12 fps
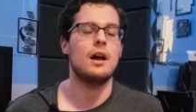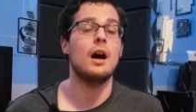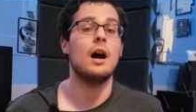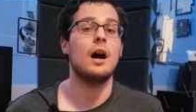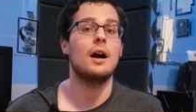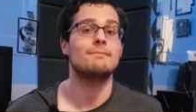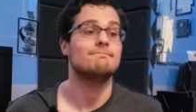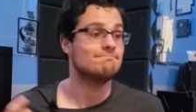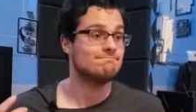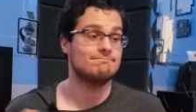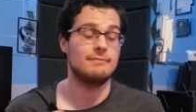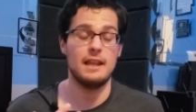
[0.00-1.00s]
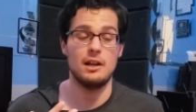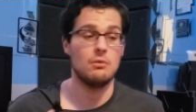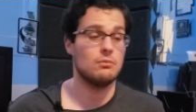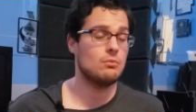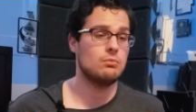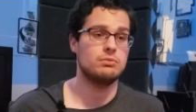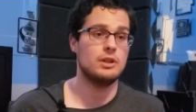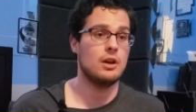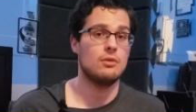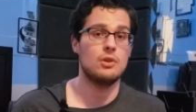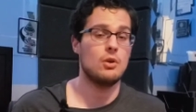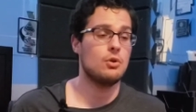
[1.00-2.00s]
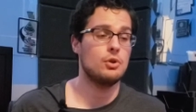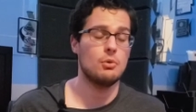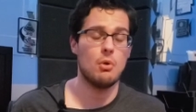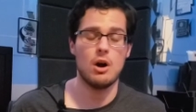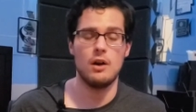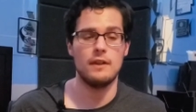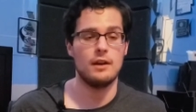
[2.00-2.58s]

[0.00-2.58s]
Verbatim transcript: Um, they don't, you know, know who you are.